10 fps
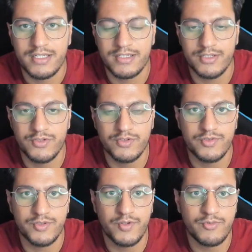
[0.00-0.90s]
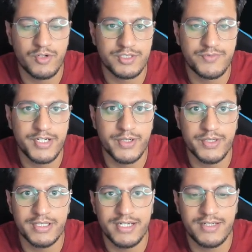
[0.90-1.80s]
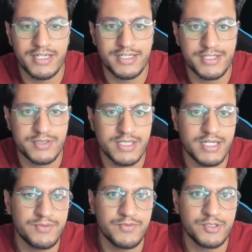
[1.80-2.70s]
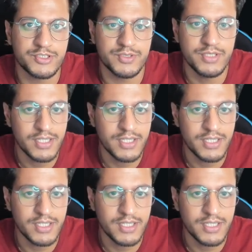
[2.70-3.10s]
you go and watch a video on that related to that for sure